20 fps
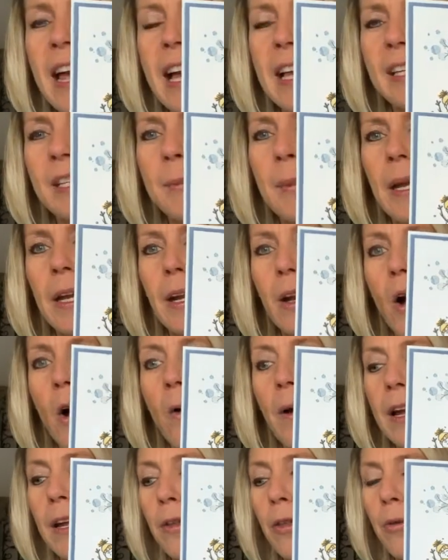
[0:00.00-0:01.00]
has been
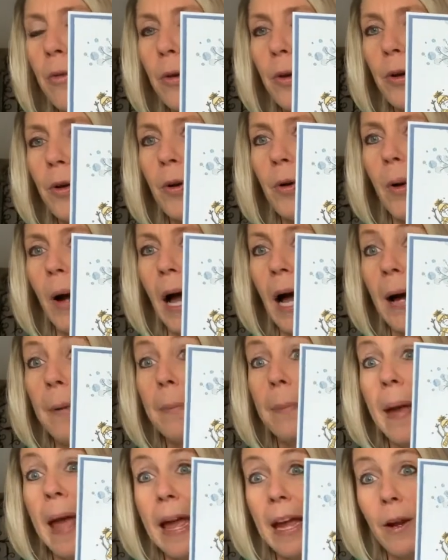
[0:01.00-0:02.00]
going through
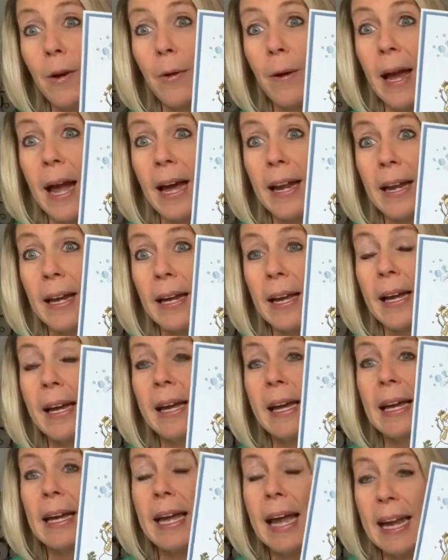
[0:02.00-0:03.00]
um, pancreatic
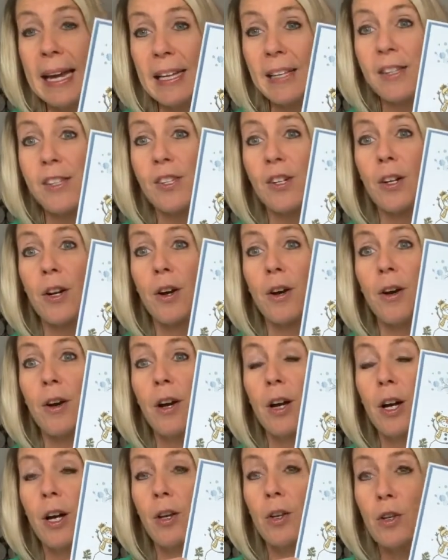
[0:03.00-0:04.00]

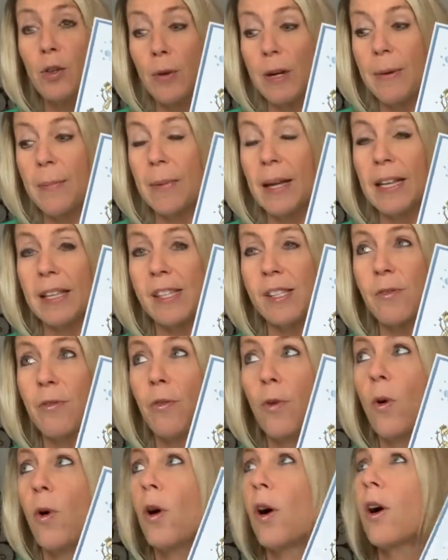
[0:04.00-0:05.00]
cancer treatments
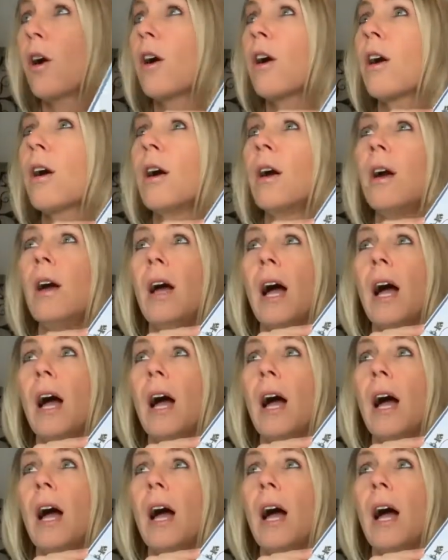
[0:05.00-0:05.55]
for